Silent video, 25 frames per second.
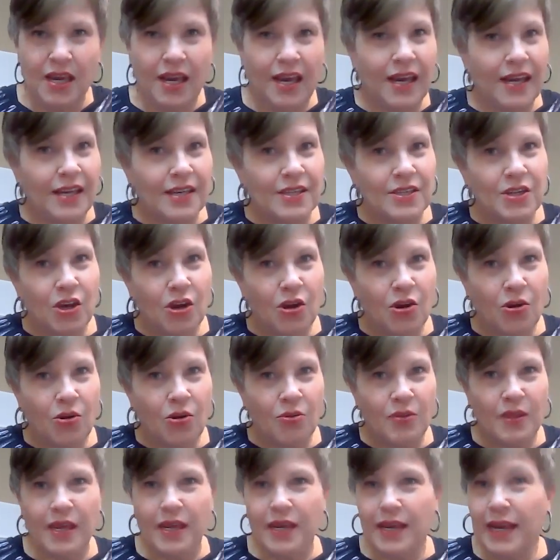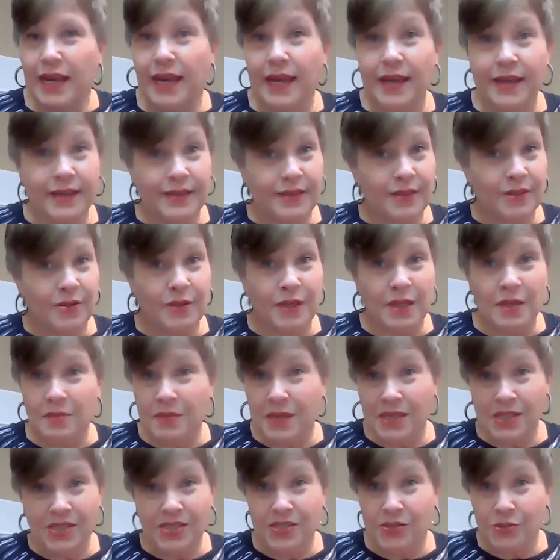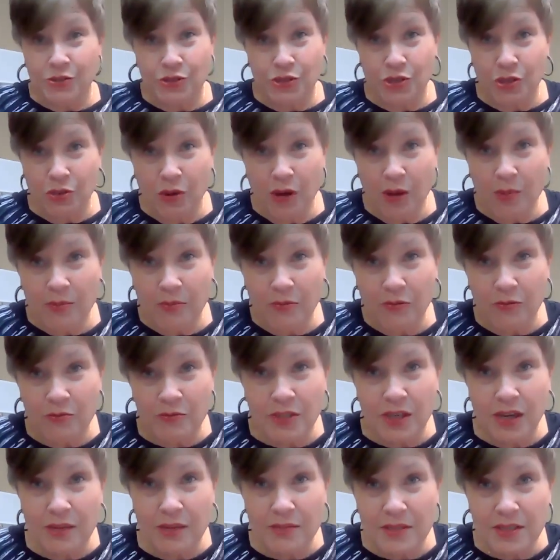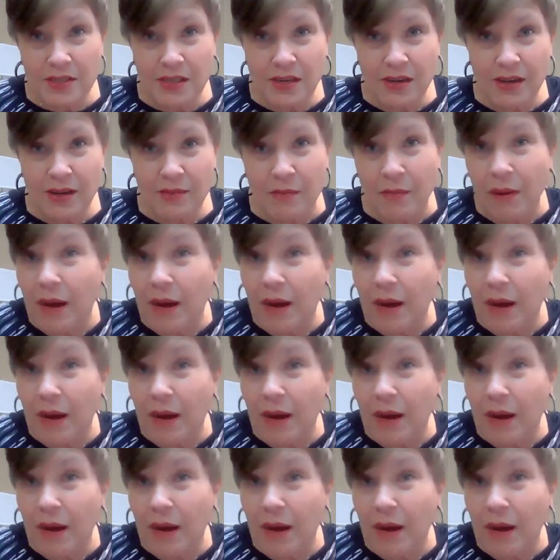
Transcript: and know that, hey, it may still show up from time to time.